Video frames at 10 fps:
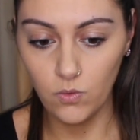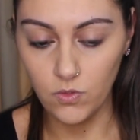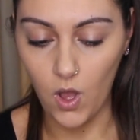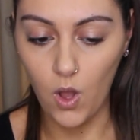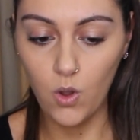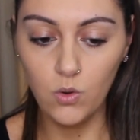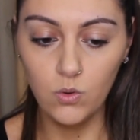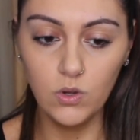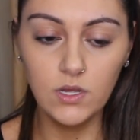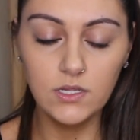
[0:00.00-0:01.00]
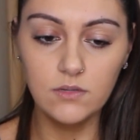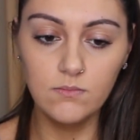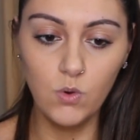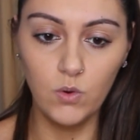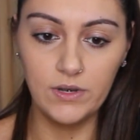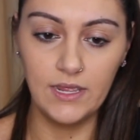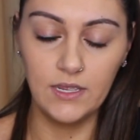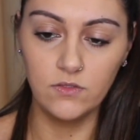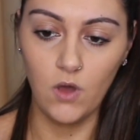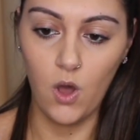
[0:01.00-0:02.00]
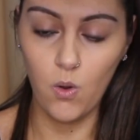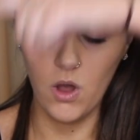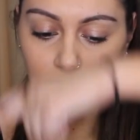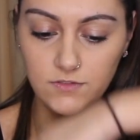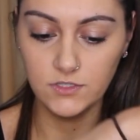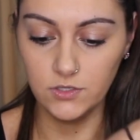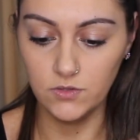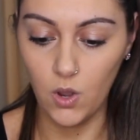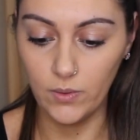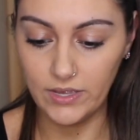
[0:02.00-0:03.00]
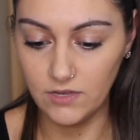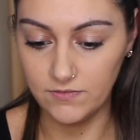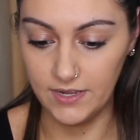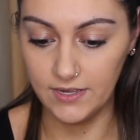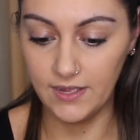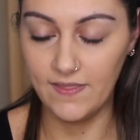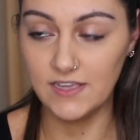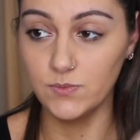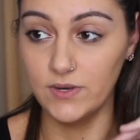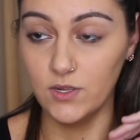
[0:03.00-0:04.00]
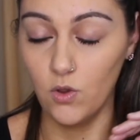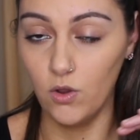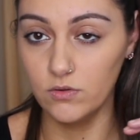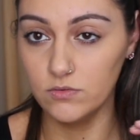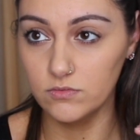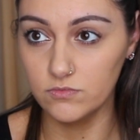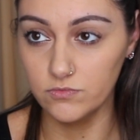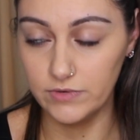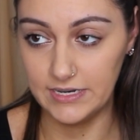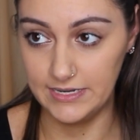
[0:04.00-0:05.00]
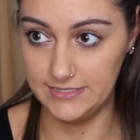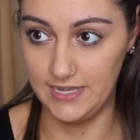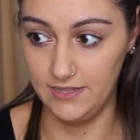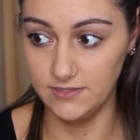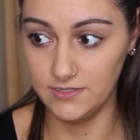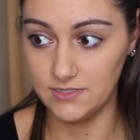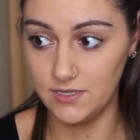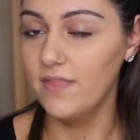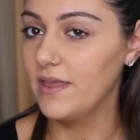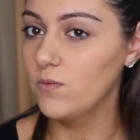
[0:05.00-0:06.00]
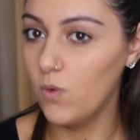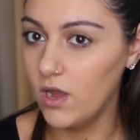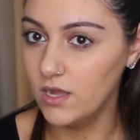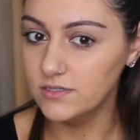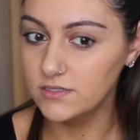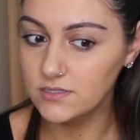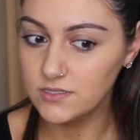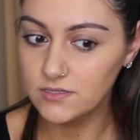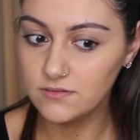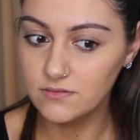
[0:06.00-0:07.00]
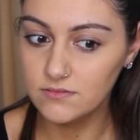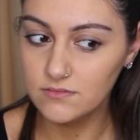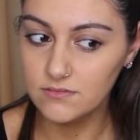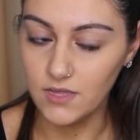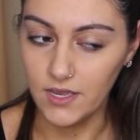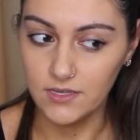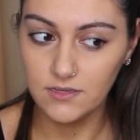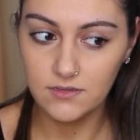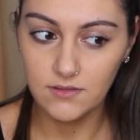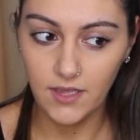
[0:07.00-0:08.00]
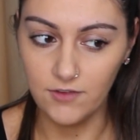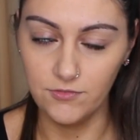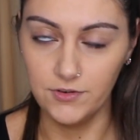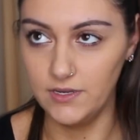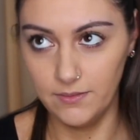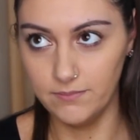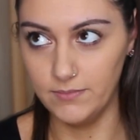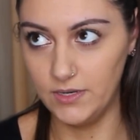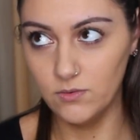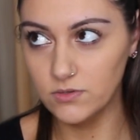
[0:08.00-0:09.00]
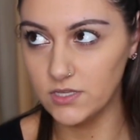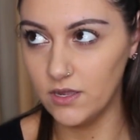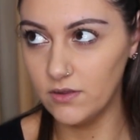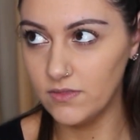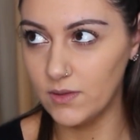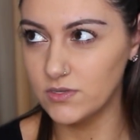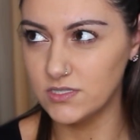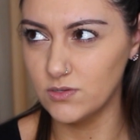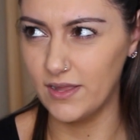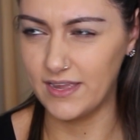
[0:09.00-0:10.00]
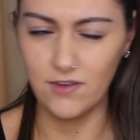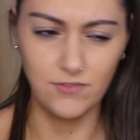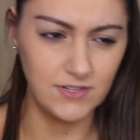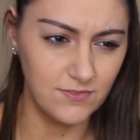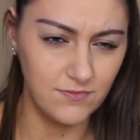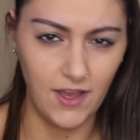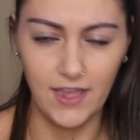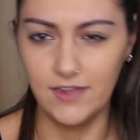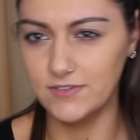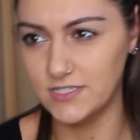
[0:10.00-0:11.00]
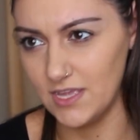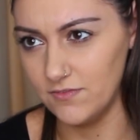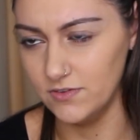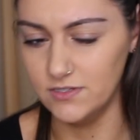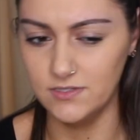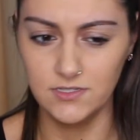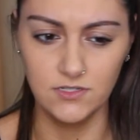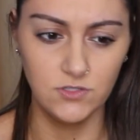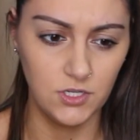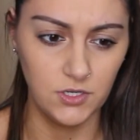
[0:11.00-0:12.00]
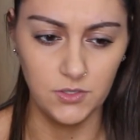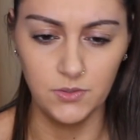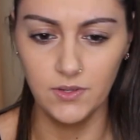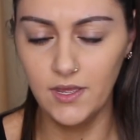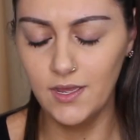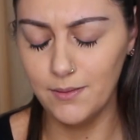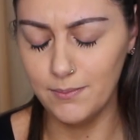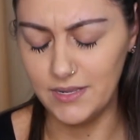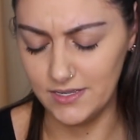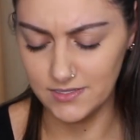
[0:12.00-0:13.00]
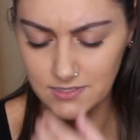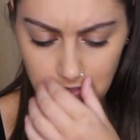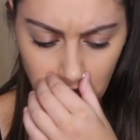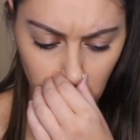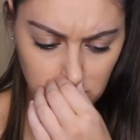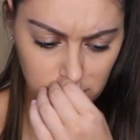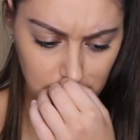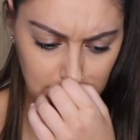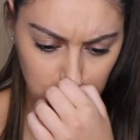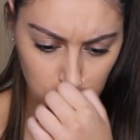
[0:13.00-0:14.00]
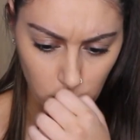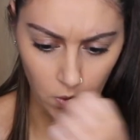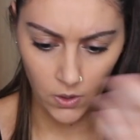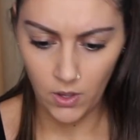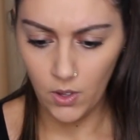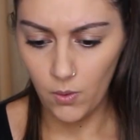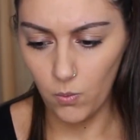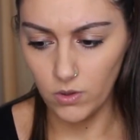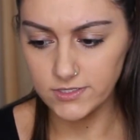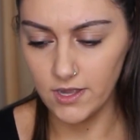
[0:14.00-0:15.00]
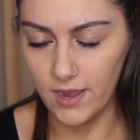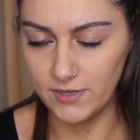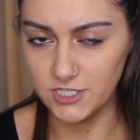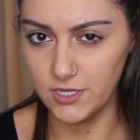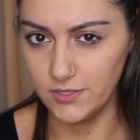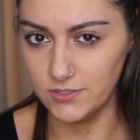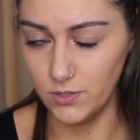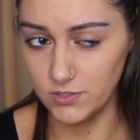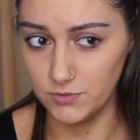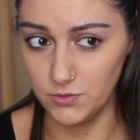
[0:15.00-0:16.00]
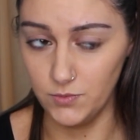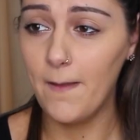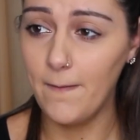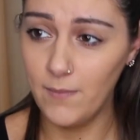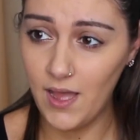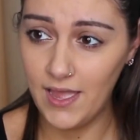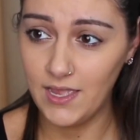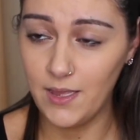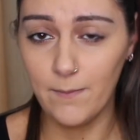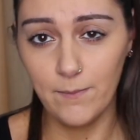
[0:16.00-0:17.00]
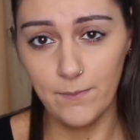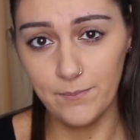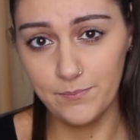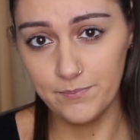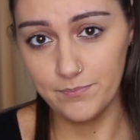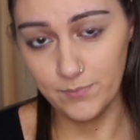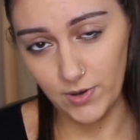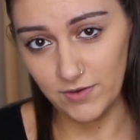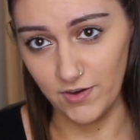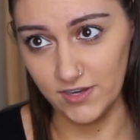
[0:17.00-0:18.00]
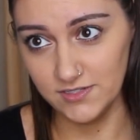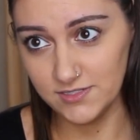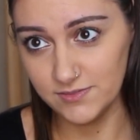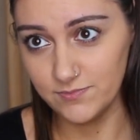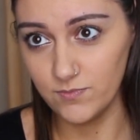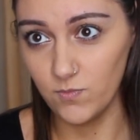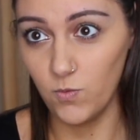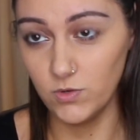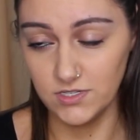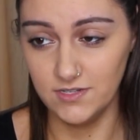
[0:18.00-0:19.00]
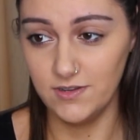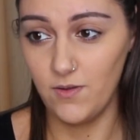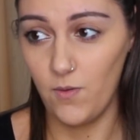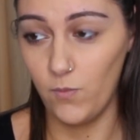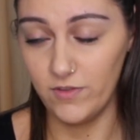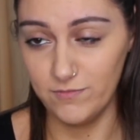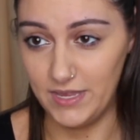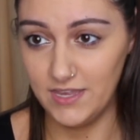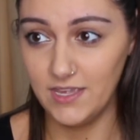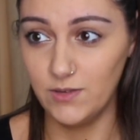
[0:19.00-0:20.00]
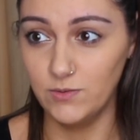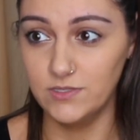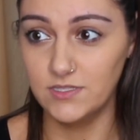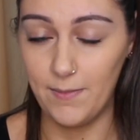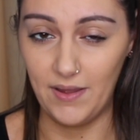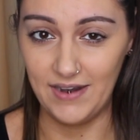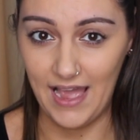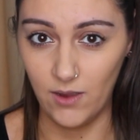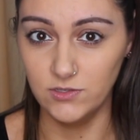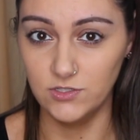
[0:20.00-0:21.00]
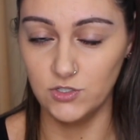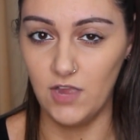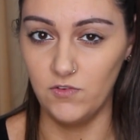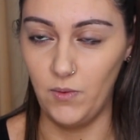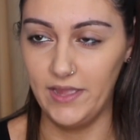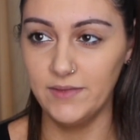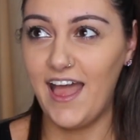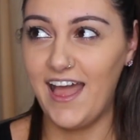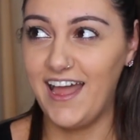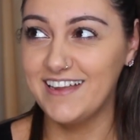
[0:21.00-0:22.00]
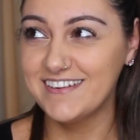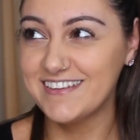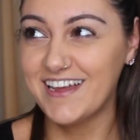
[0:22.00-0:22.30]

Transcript: the whole morning, the whole afternoon, the whole evening, and that's when it got really intense. They weren't like every minute or so. They were still like every five to seven to two minutes. So I wasn't really sure what time I should go into the hospital. My boyfriend wasn't with me. He was about an hour's drive away. And